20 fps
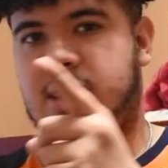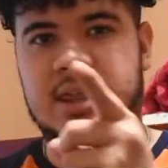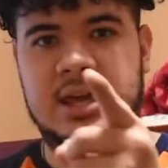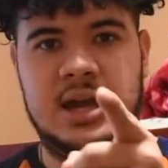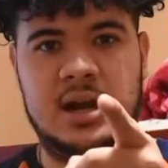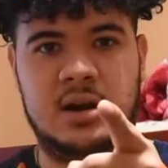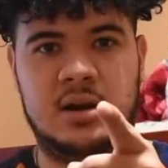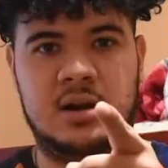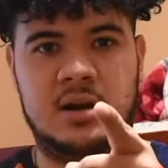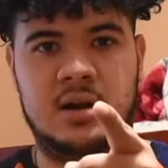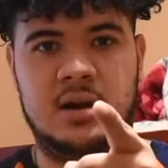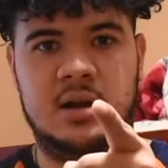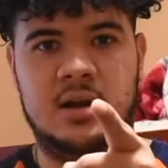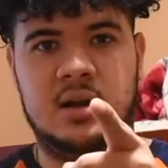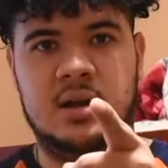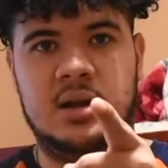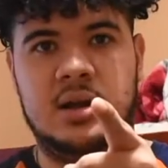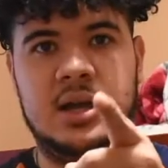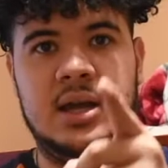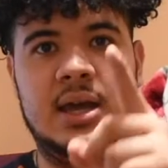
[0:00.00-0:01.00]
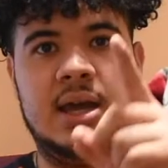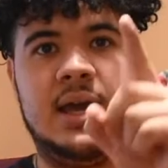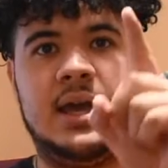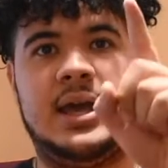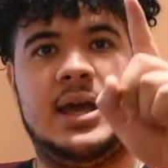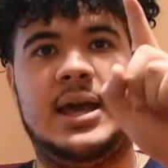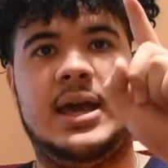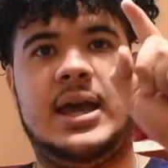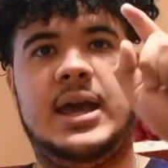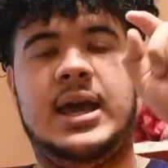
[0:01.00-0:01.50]
to there.
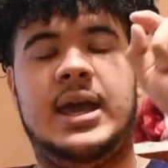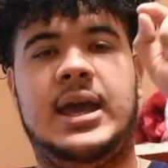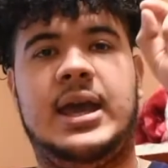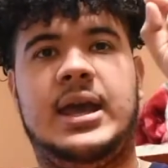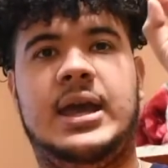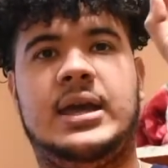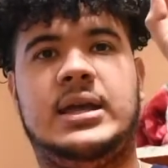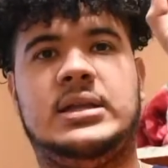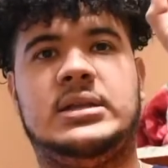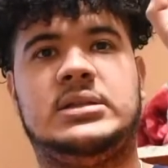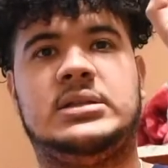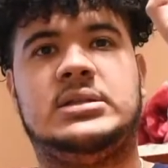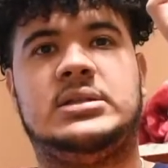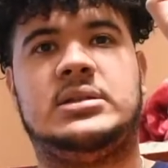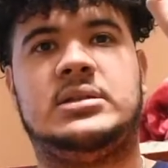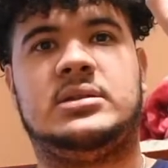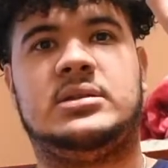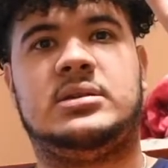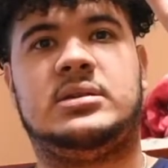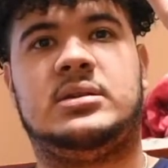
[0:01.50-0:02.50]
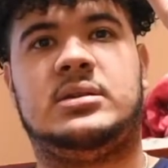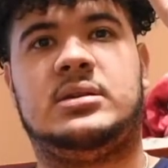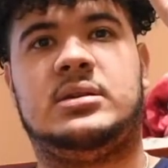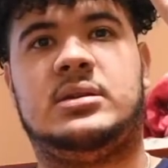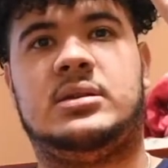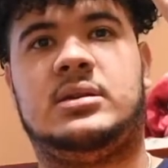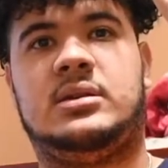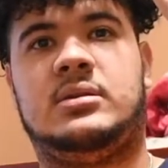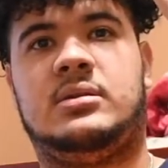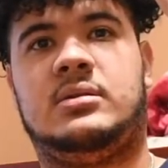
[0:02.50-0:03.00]
And
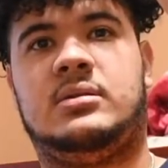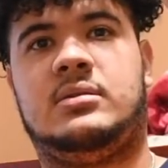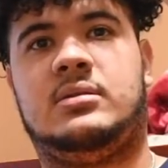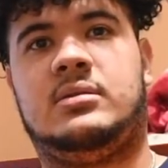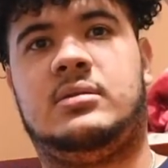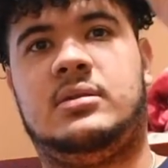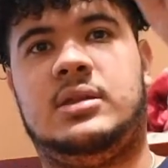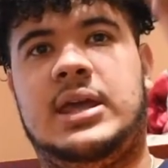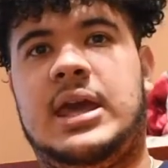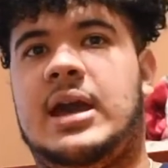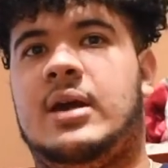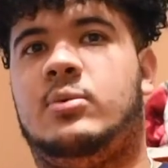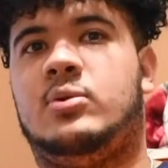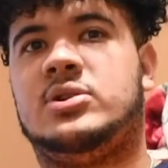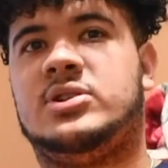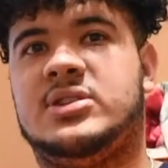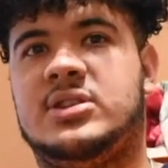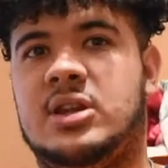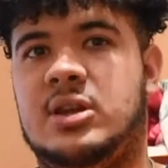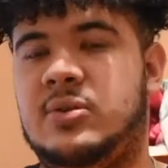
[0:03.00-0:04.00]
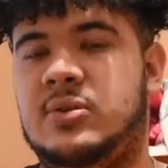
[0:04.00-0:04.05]
yeah, we're just